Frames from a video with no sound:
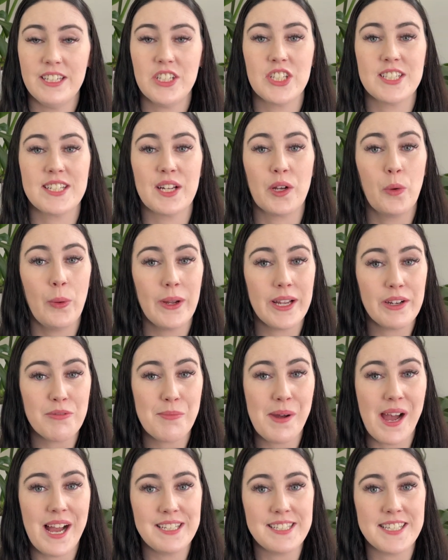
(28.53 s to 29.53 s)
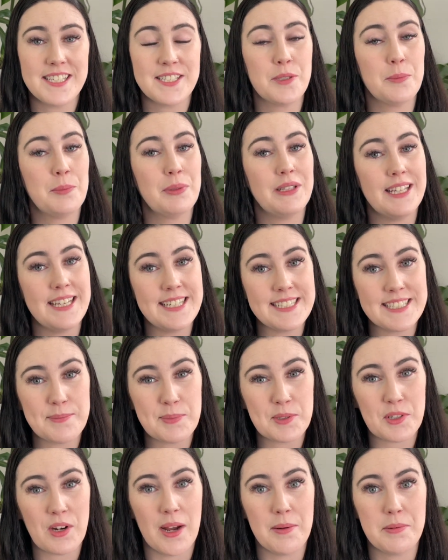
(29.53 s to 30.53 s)
just a quick reminder to please
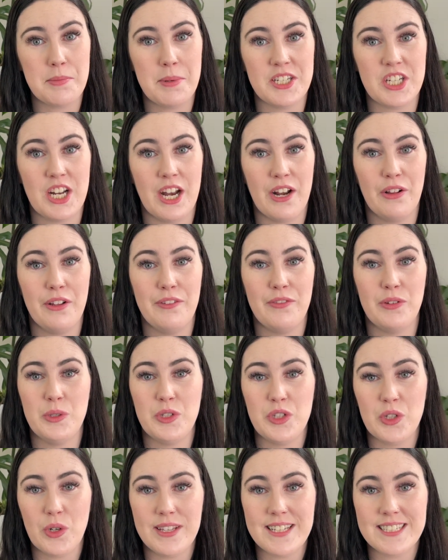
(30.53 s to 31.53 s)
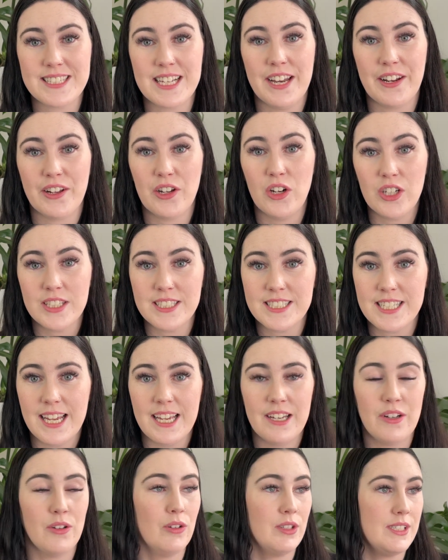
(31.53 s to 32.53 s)
subscribe to my channel if you enjoy this kind of
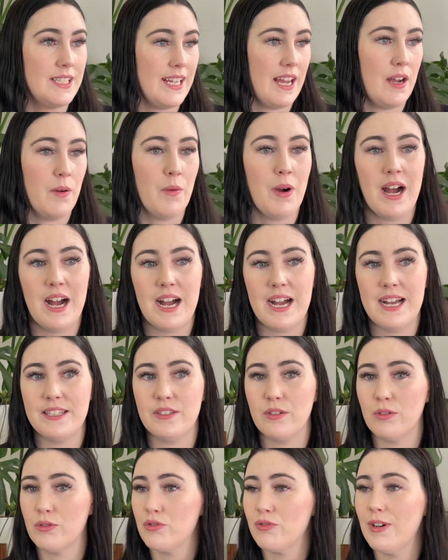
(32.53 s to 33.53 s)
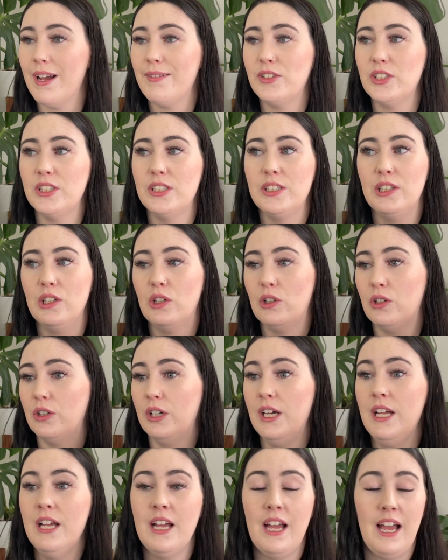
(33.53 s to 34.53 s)
content, or DIYs, or travel, or
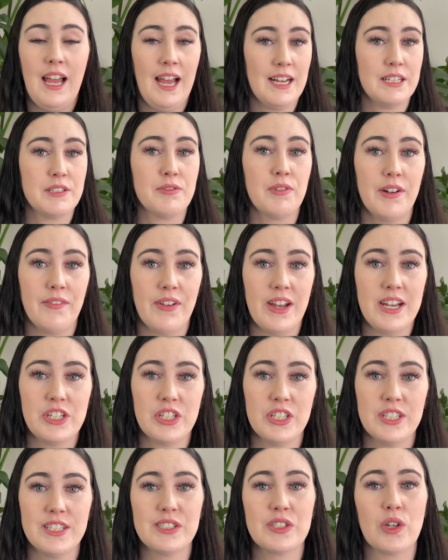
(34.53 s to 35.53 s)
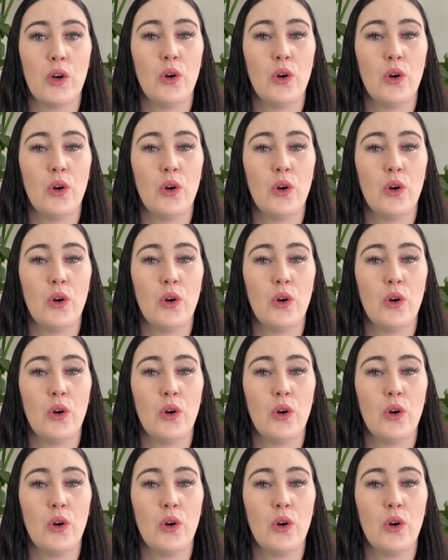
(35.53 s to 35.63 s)
house renovations.